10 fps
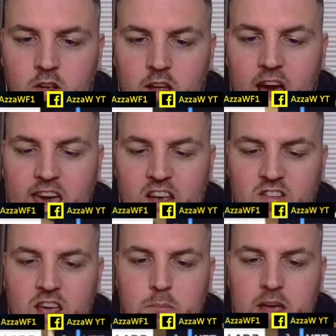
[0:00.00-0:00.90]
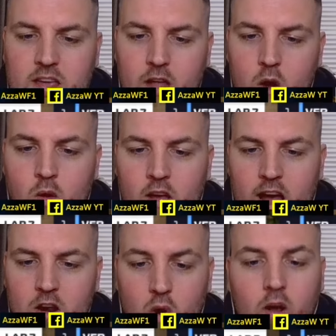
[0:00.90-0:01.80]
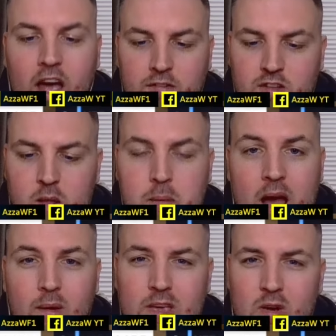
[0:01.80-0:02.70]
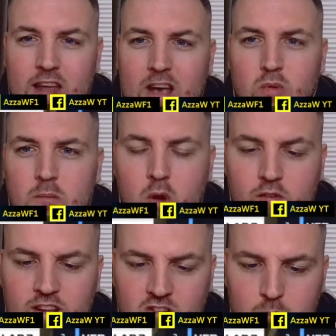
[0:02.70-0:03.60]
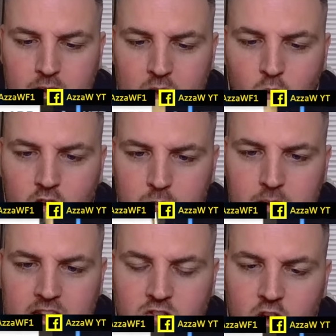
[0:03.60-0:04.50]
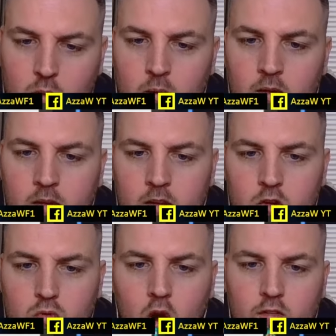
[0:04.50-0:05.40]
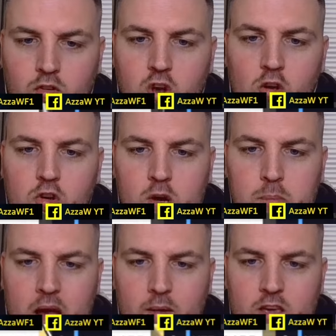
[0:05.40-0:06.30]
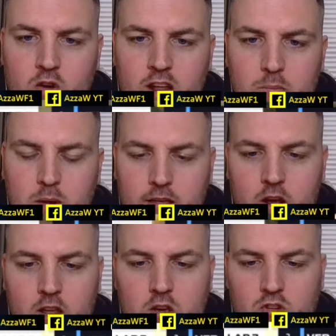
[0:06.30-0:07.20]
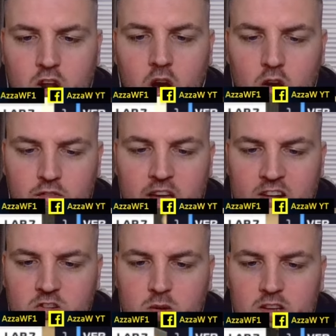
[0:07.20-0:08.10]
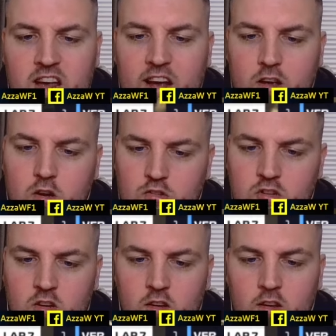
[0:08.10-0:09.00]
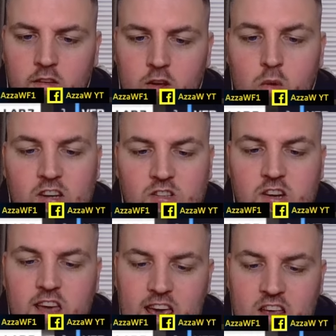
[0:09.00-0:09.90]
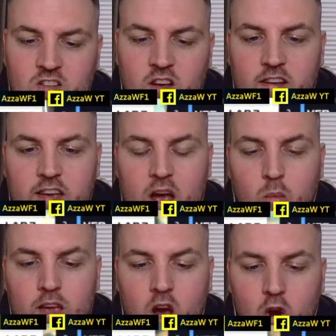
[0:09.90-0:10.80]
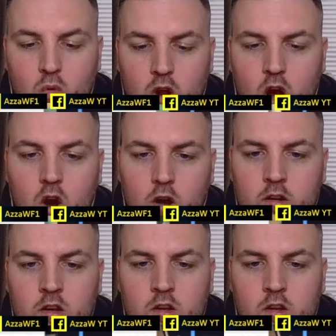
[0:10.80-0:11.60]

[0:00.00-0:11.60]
ASAP, though, and look after the power unit as we move into P one and P two. Rivals got good power unit, but they're going to use a lot of that to attack us. The question is, can we hold on